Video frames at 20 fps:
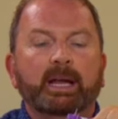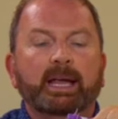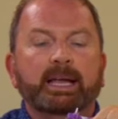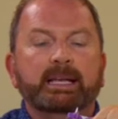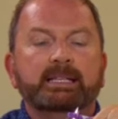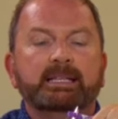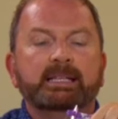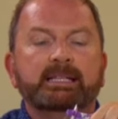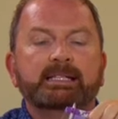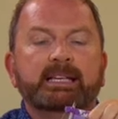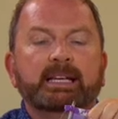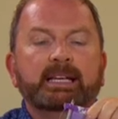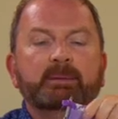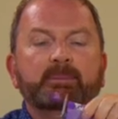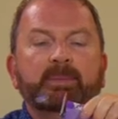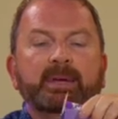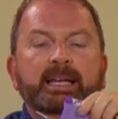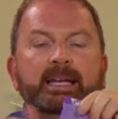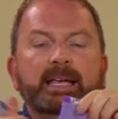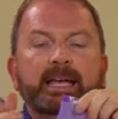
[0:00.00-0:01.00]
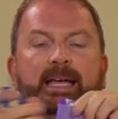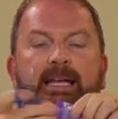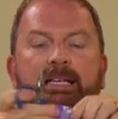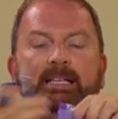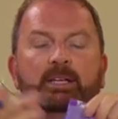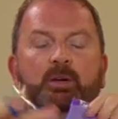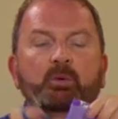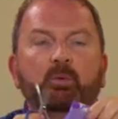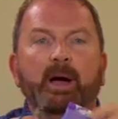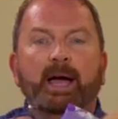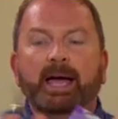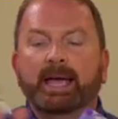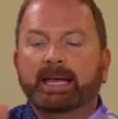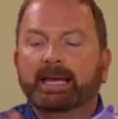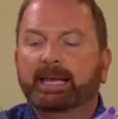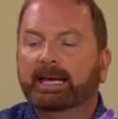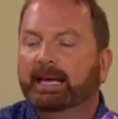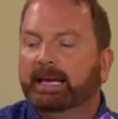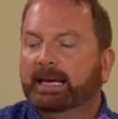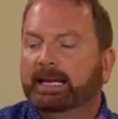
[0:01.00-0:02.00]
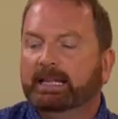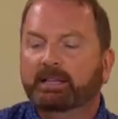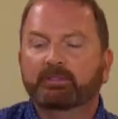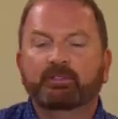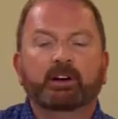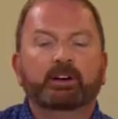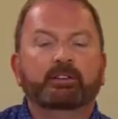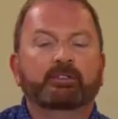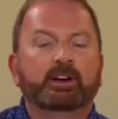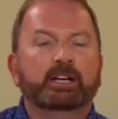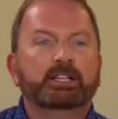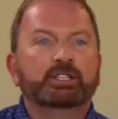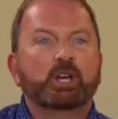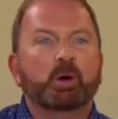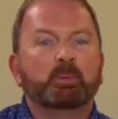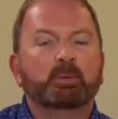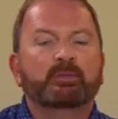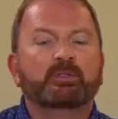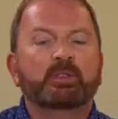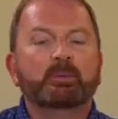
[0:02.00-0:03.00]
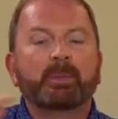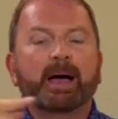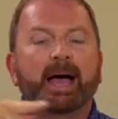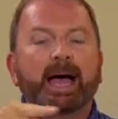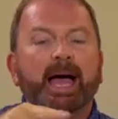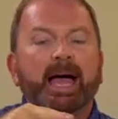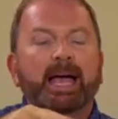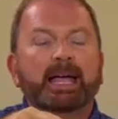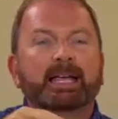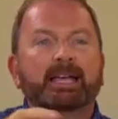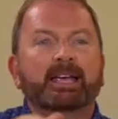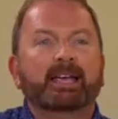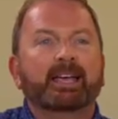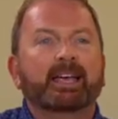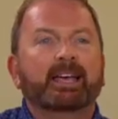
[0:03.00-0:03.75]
end is going to be hidden away in the very very top of the bag